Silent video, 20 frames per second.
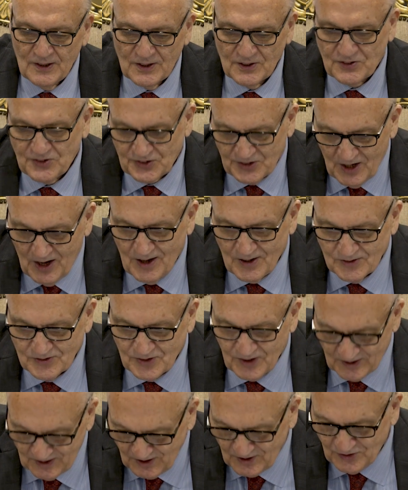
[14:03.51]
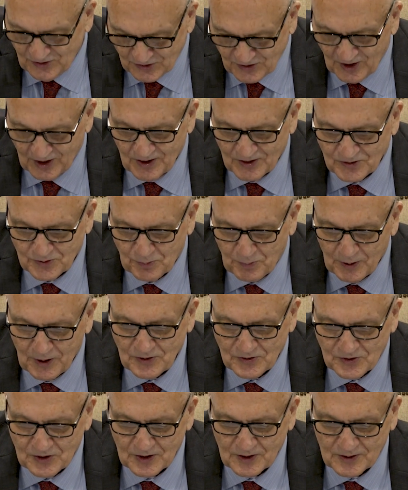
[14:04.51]
He says,
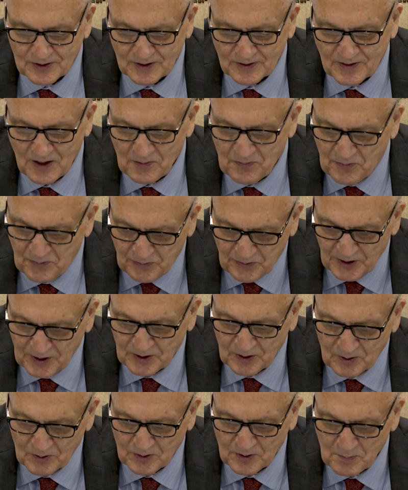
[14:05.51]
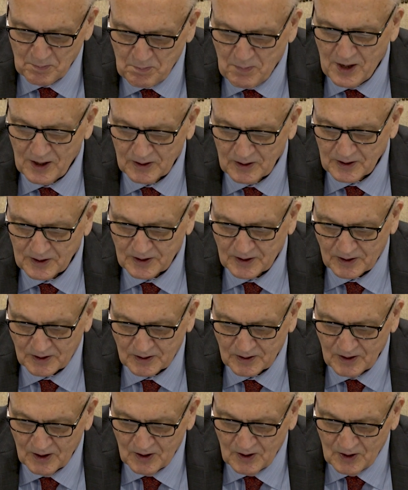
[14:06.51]
basically, they fingered the
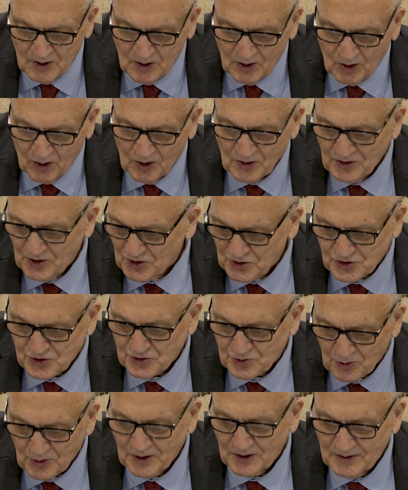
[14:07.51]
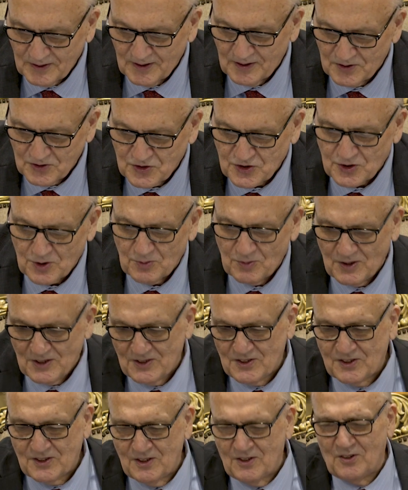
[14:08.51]
melody on their stringed
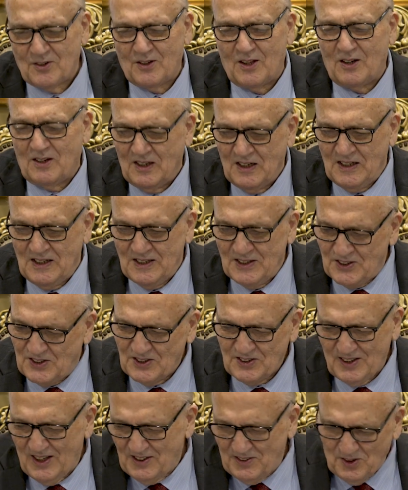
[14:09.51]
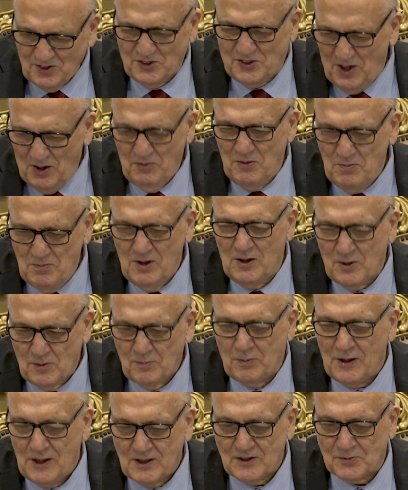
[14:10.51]
instruments. You know, just like those heavy metal
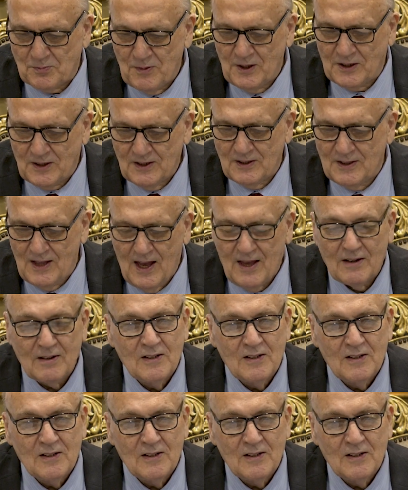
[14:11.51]
bands making